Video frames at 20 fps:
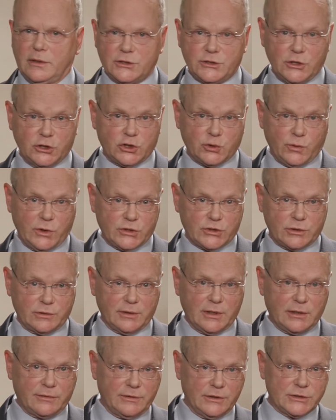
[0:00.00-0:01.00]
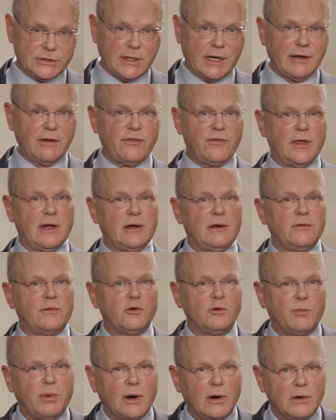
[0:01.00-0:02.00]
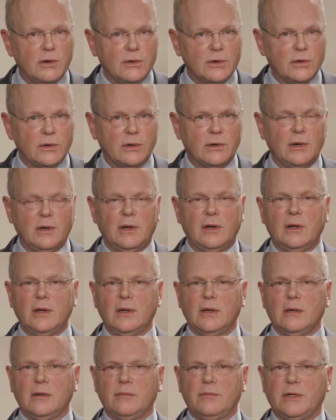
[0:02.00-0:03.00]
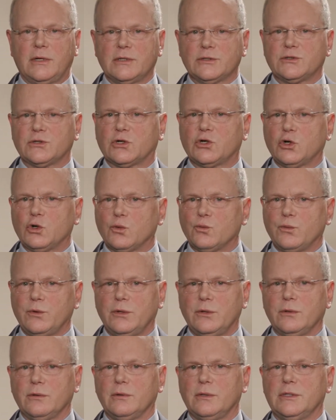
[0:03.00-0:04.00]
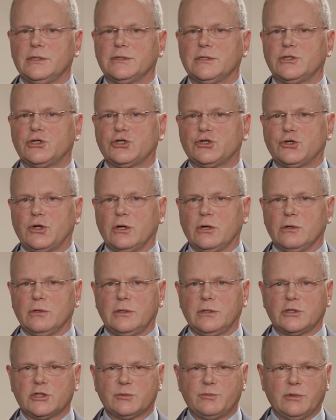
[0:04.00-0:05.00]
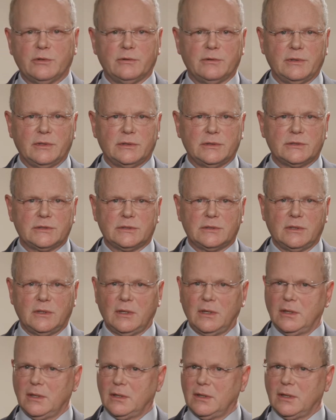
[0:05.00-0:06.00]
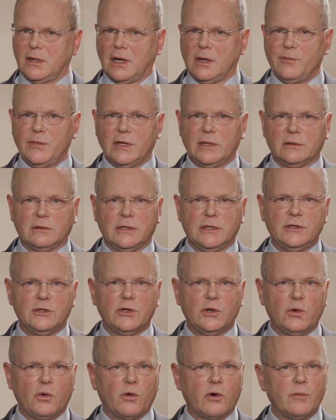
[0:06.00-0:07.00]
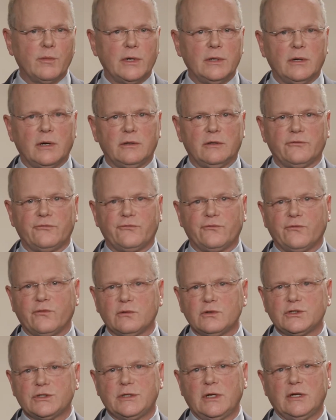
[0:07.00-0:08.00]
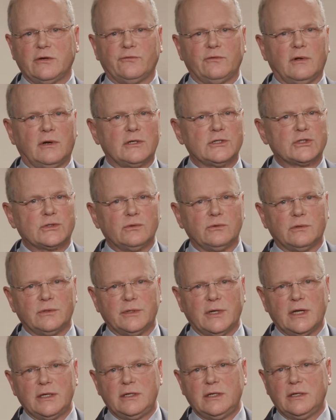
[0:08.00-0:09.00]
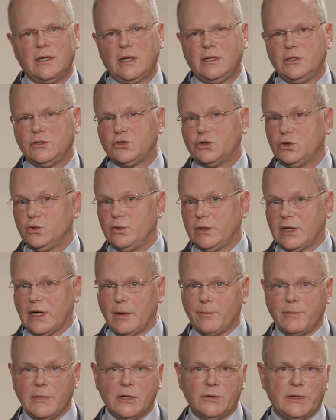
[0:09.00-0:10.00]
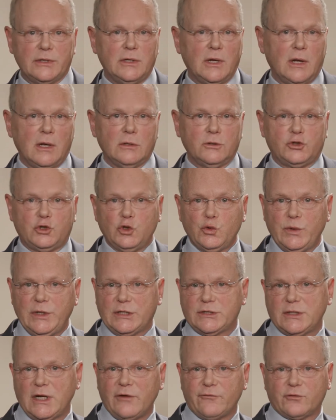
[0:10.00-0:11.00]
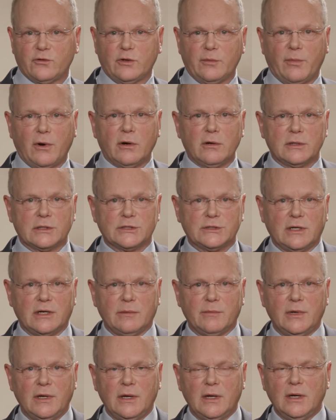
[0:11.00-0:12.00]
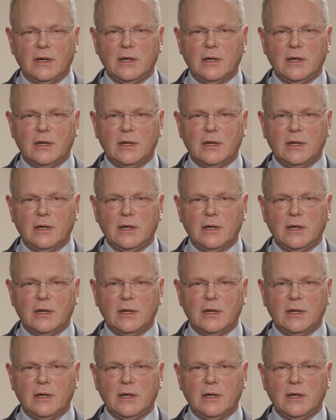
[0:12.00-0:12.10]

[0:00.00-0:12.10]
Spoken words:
in a situation like this and thank their partner, because a career is a shared experience. I met Linda Norman on the first day of law school in 1982. We got married 2 weeks after the bar exam.